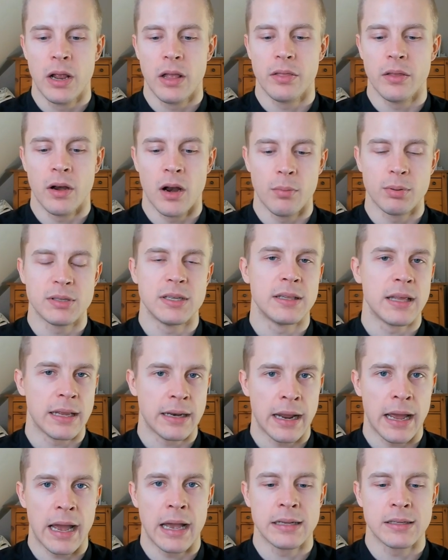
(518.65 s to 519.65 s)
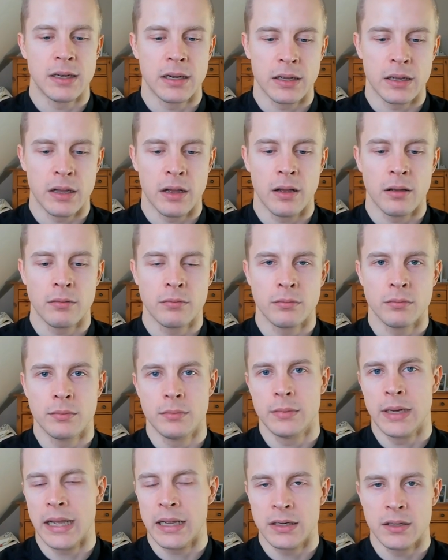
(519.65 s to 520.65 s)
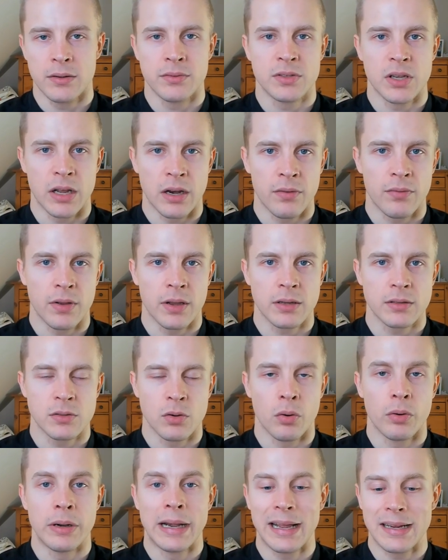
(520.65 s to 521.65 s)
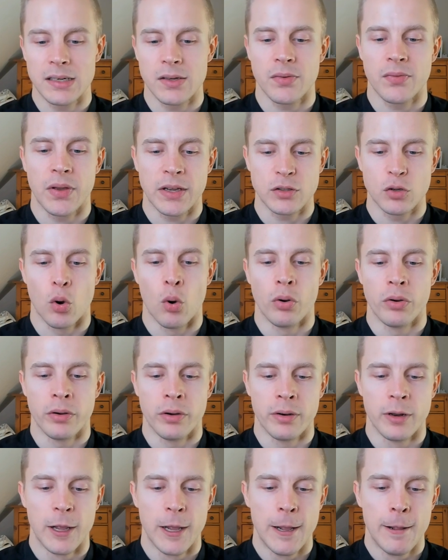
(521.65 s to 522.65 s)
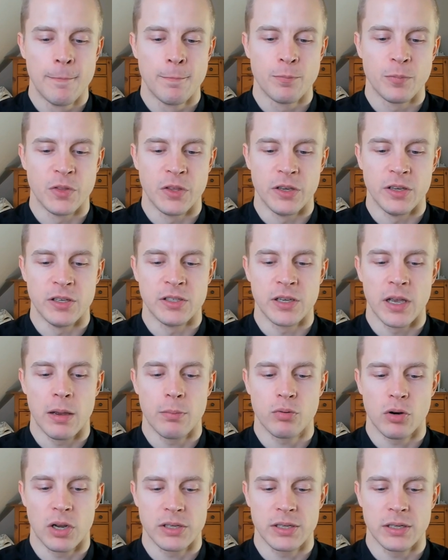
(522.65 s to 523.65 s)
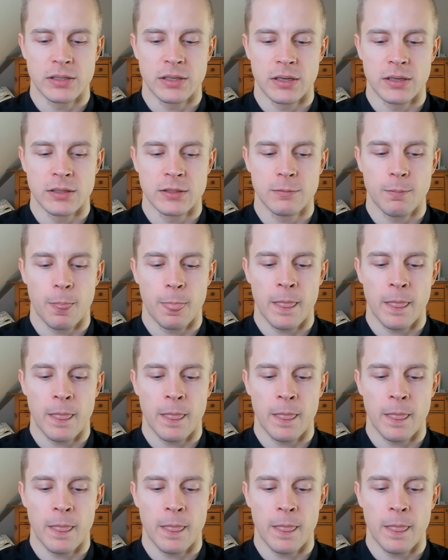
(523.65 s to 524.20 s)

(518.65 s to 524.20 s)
then obviously that has like a negative side effect or negative effect on these uh, processes.